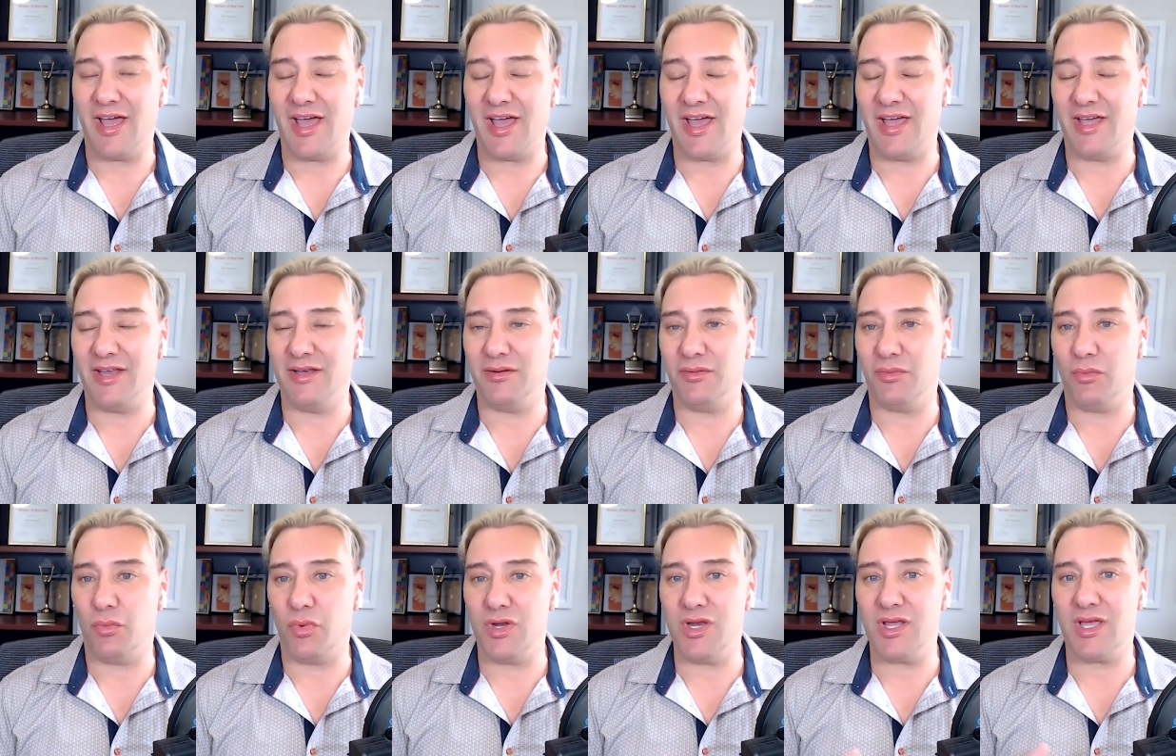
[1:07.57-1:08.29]

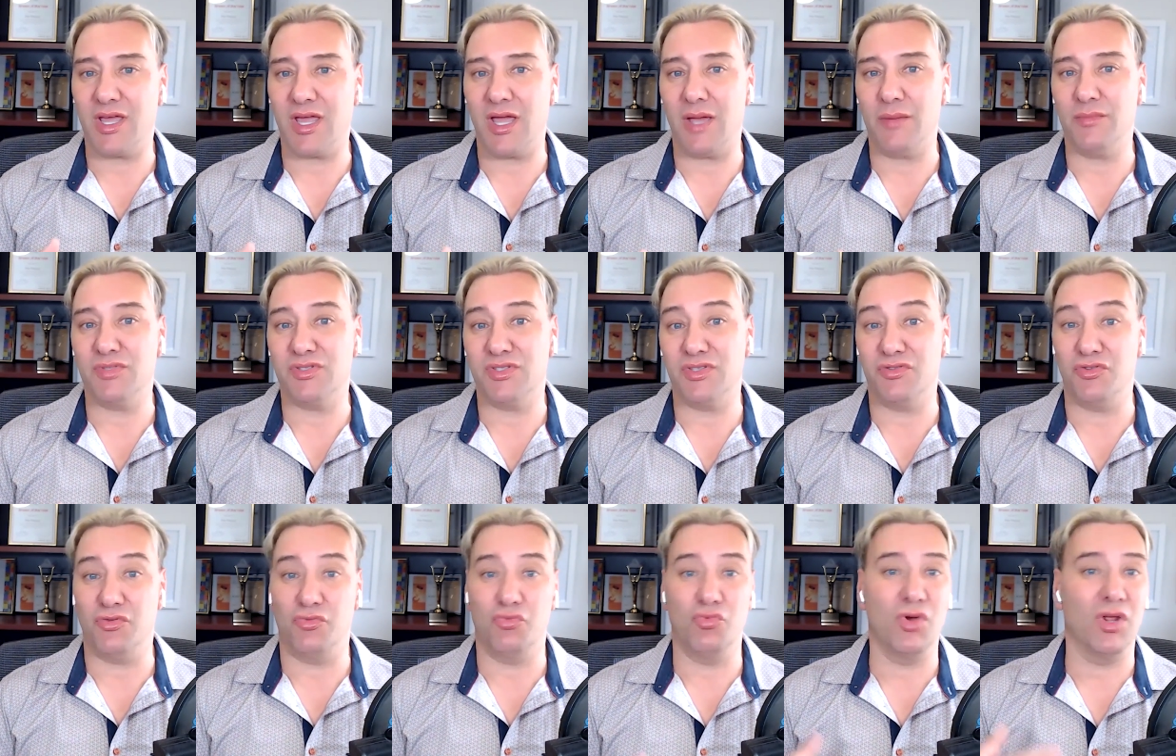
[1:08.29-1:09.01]
And when it comes
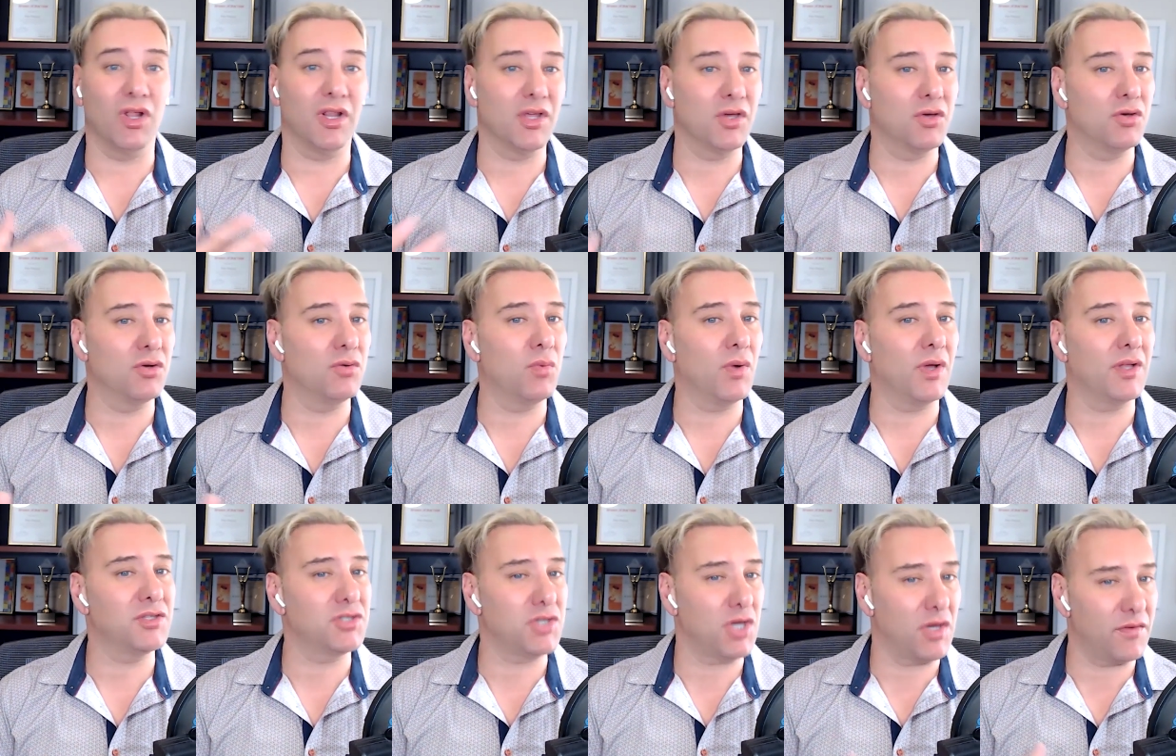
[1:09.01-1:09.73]
to the really good ones,